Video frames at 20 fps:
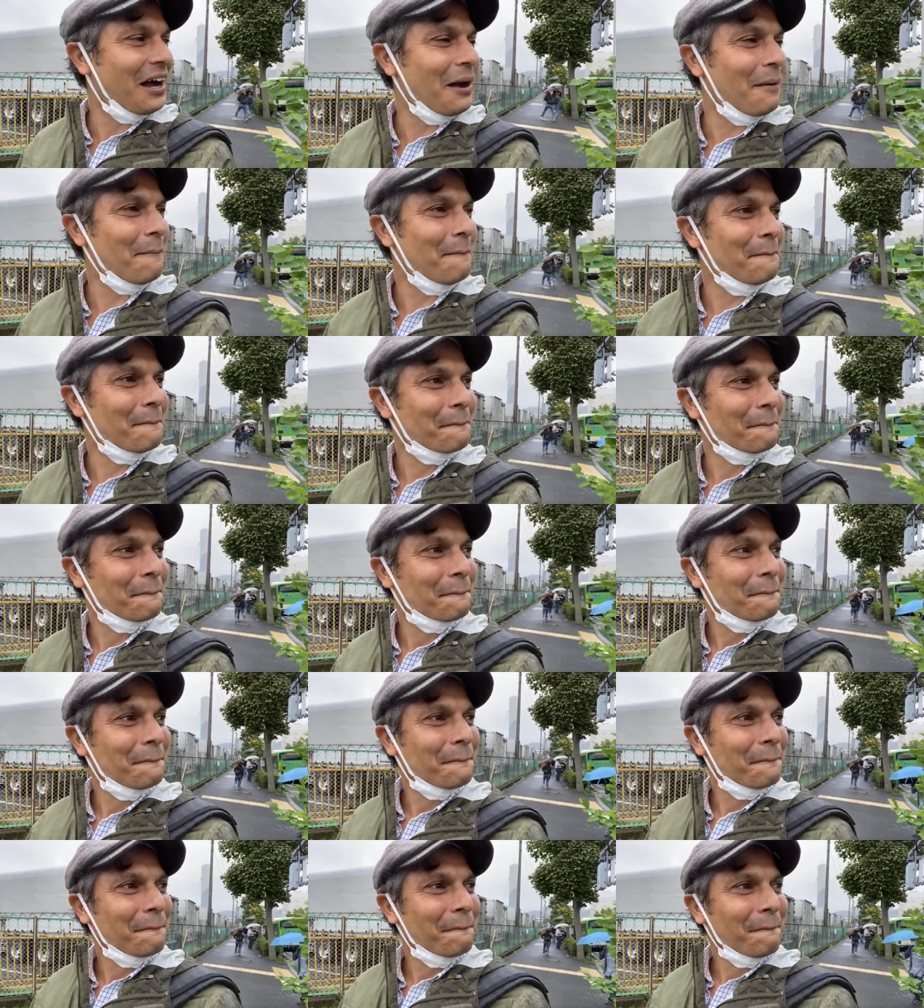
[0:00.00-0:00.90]
I
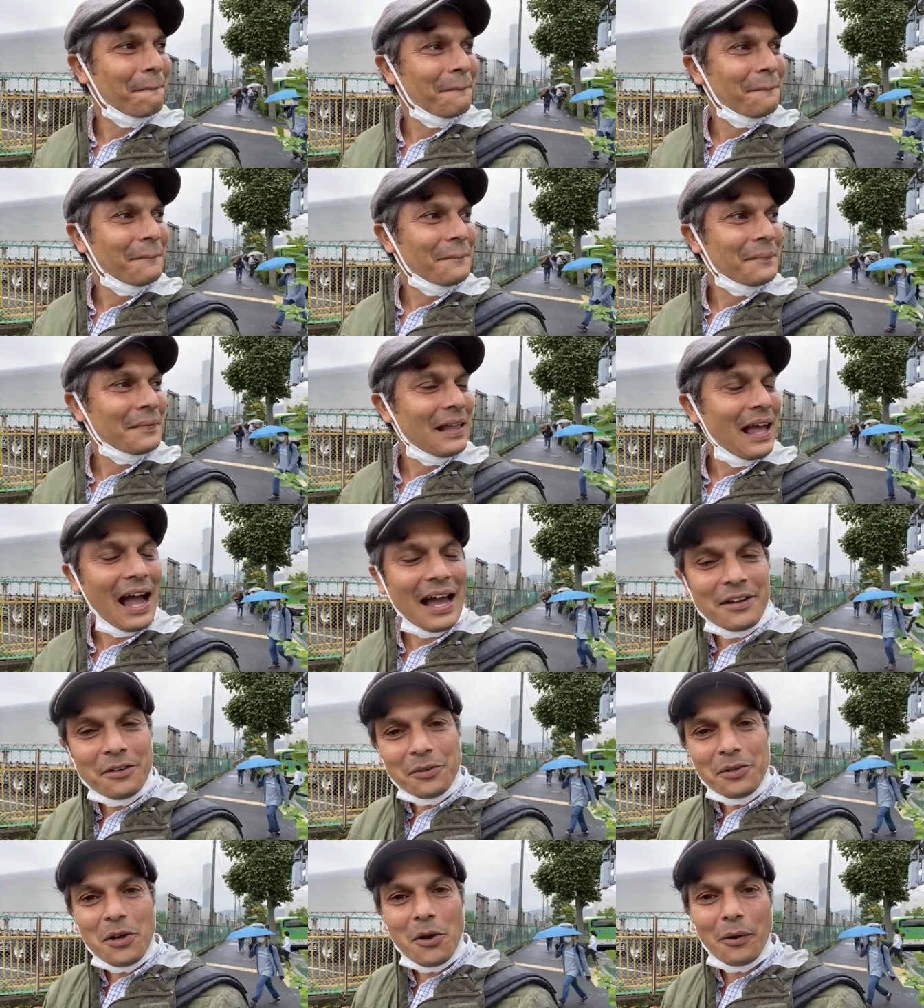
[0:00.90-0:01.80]

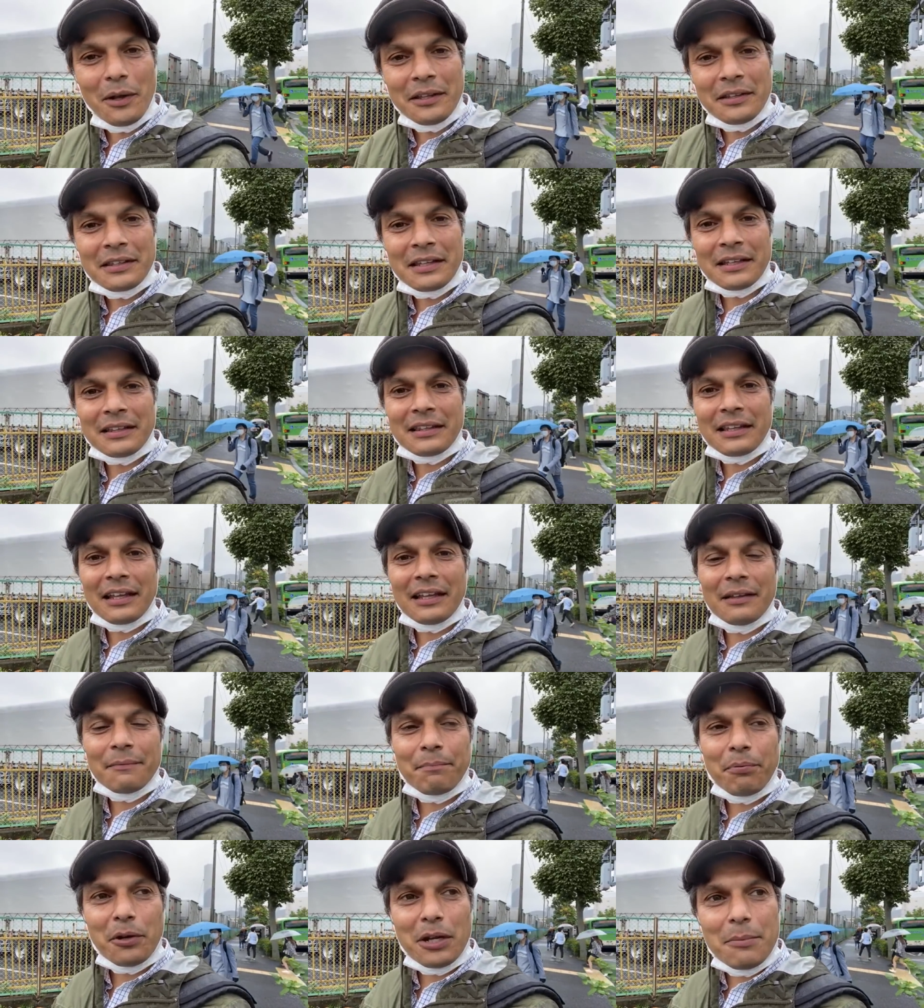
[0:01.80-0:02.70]
don't know,
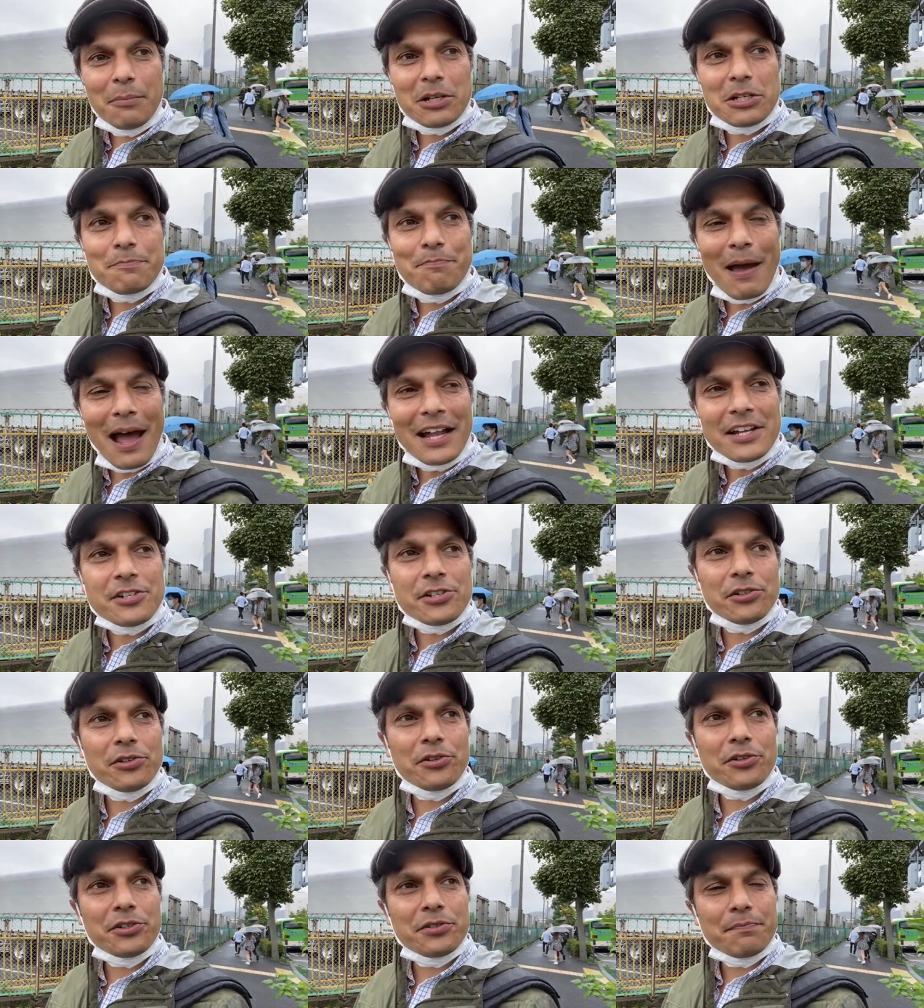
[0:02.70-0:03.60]
pretty much
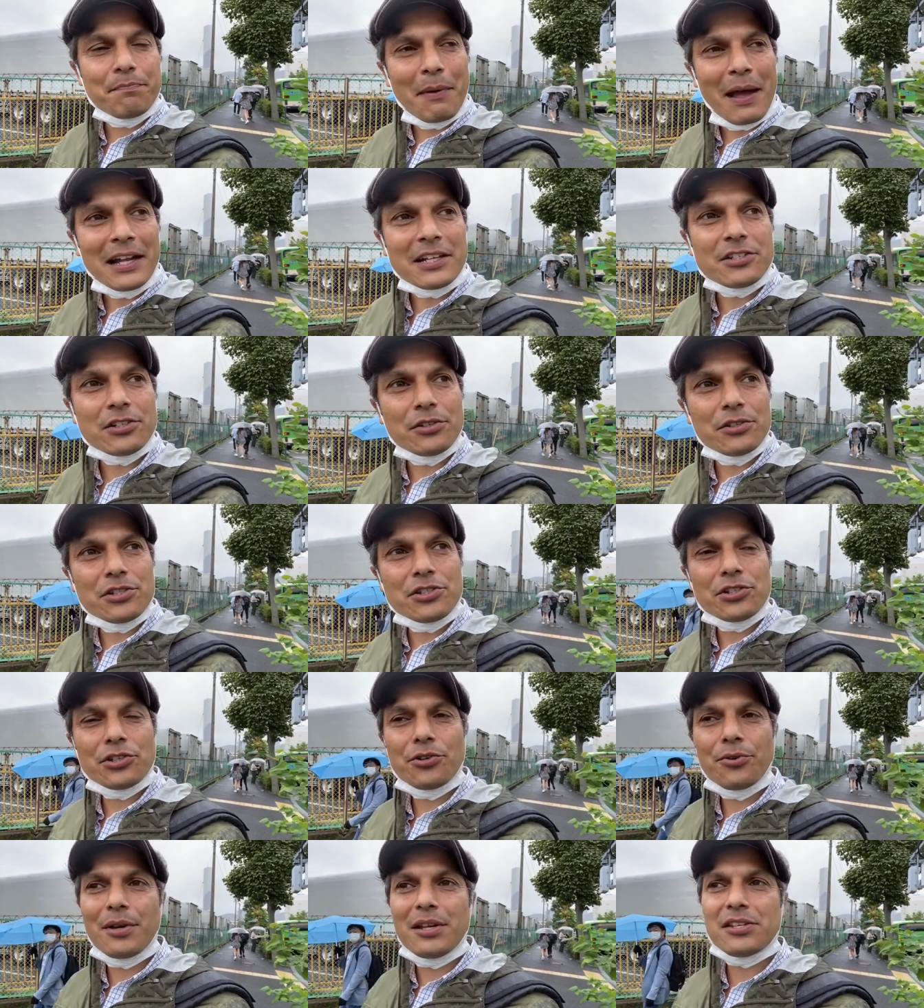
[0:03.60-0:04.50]
bachelor's
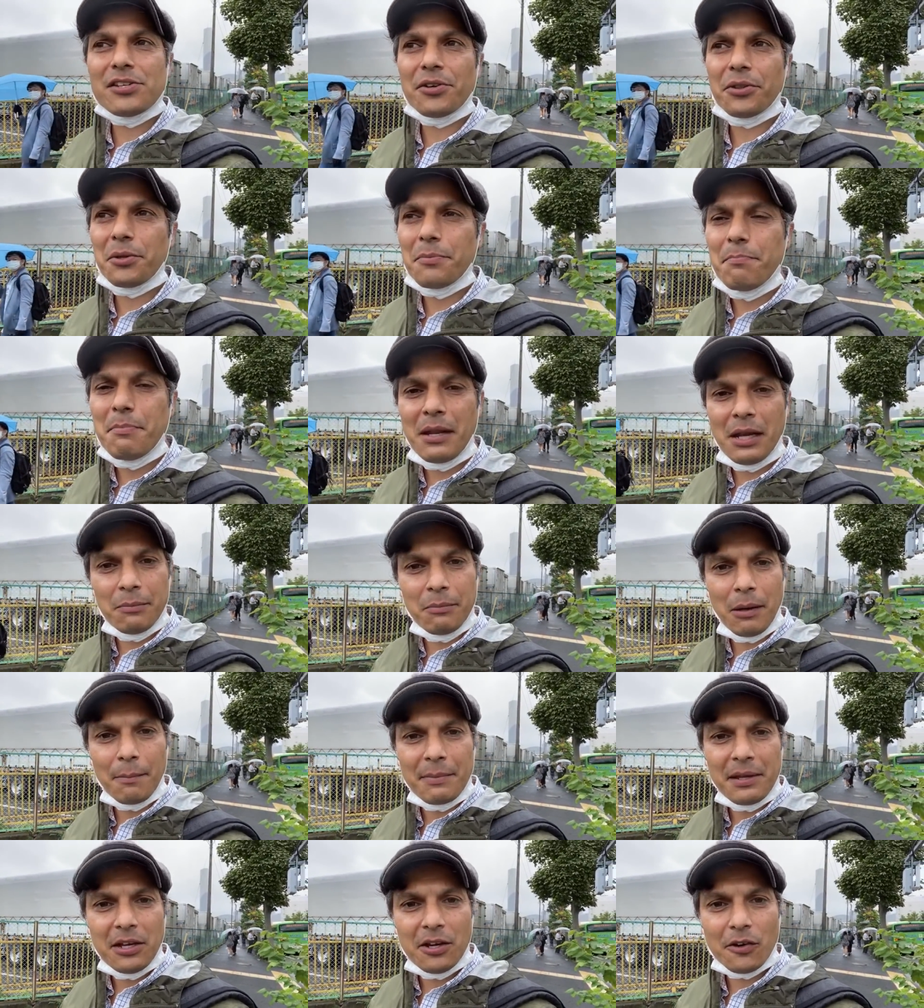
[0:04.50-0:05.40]
degrees are the
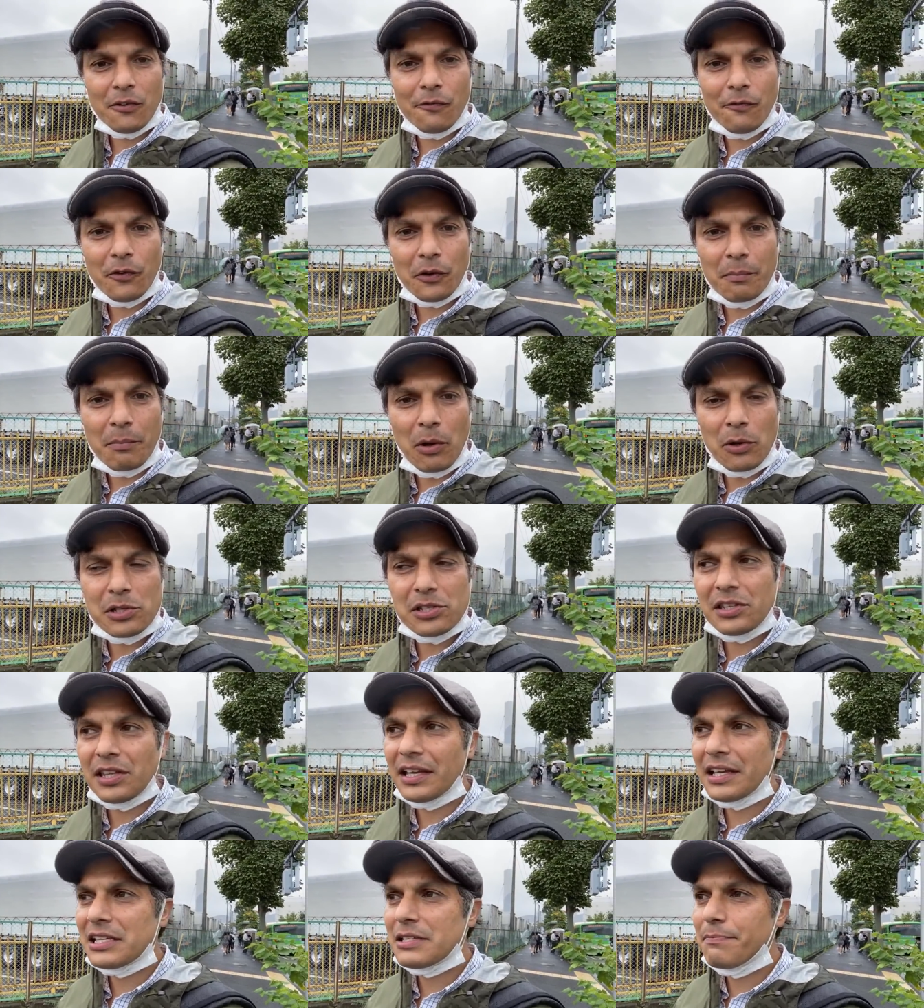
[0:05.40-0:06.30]
minimum here for
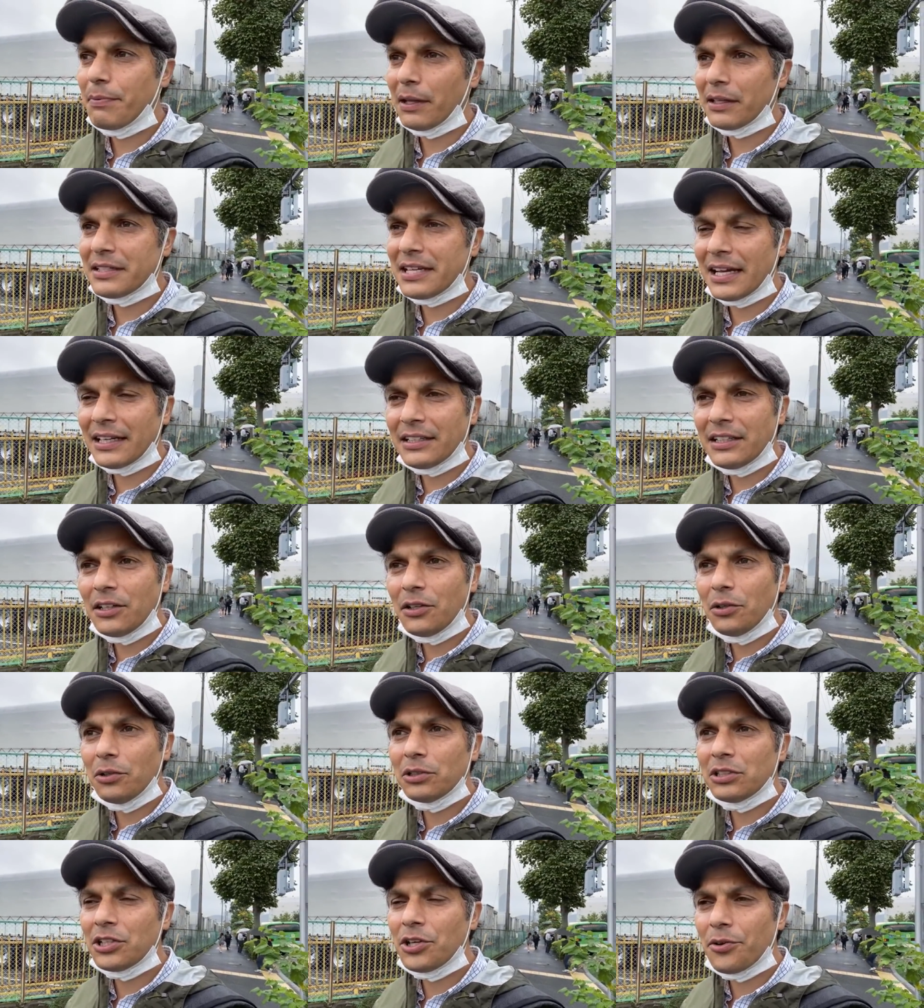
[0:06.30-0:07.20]
most things, but
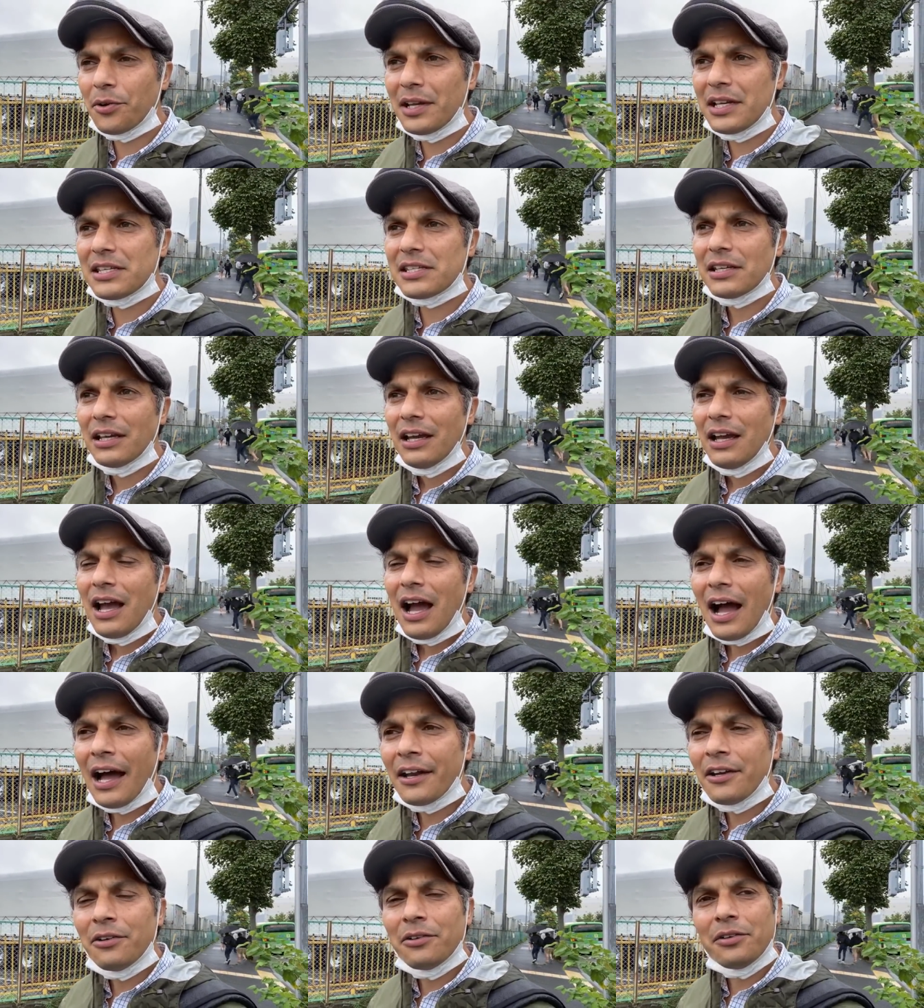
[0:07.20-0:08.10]
technical degrees,
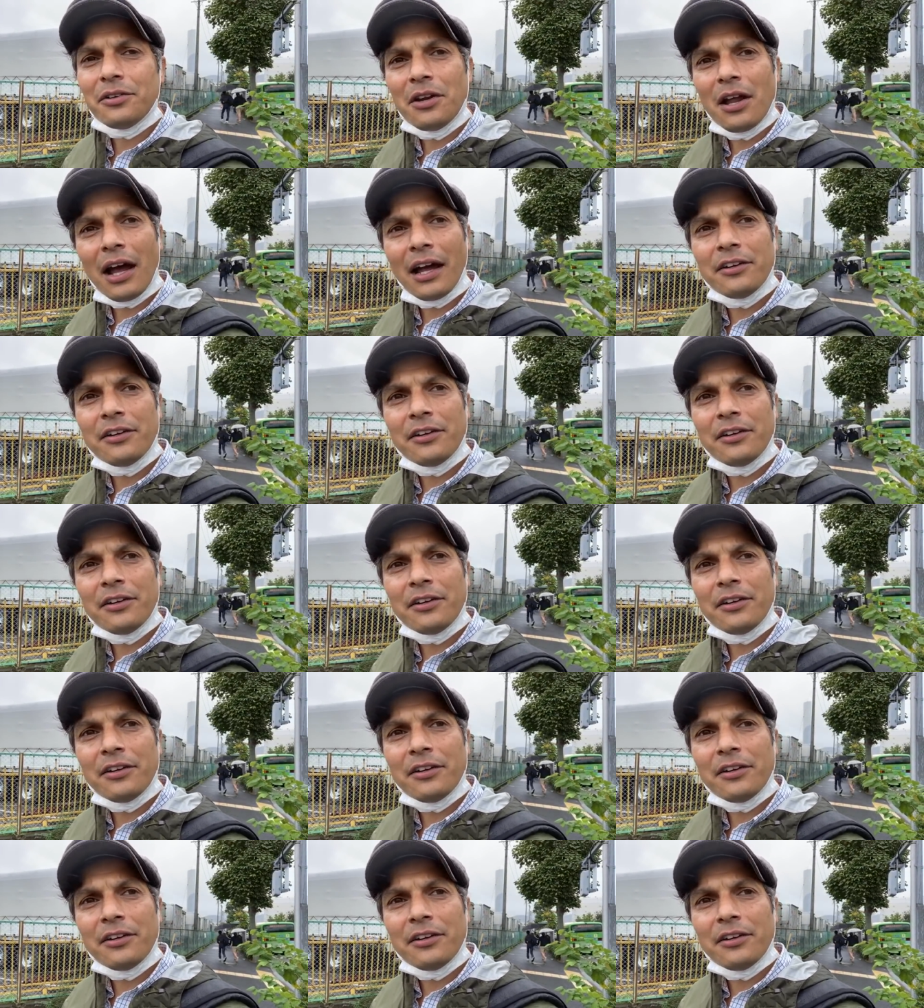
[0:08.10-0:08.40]
I don't